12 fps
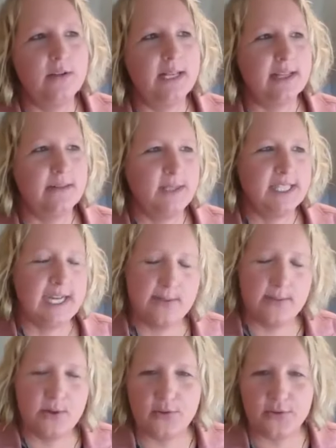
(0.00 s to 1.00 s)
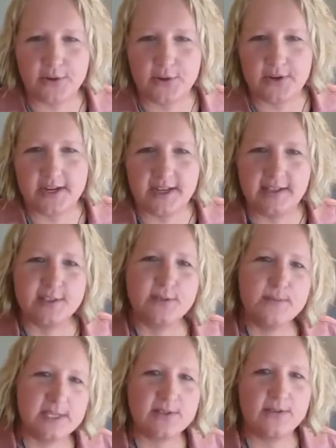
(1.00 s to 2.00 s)
Like we talk about North Dakota nice or
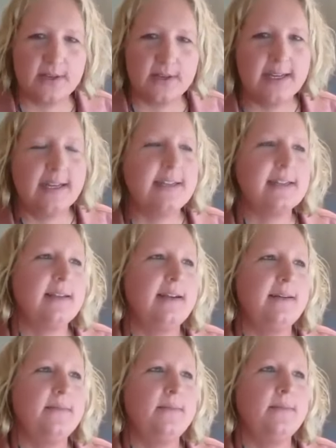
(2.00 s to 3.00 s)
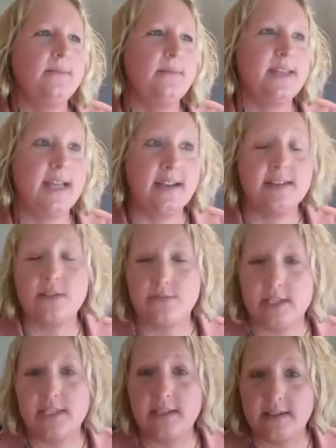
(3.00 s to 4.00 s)
Minnesota nice, but that is
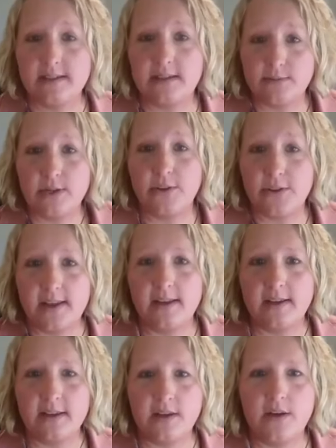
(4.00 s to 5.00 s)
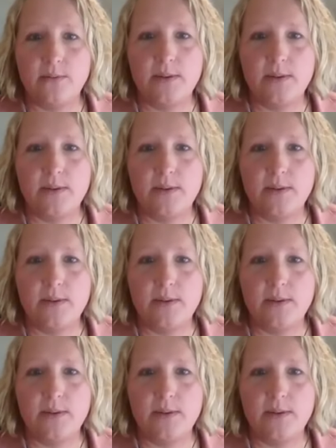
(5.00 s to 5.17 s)
really a real thing, you know.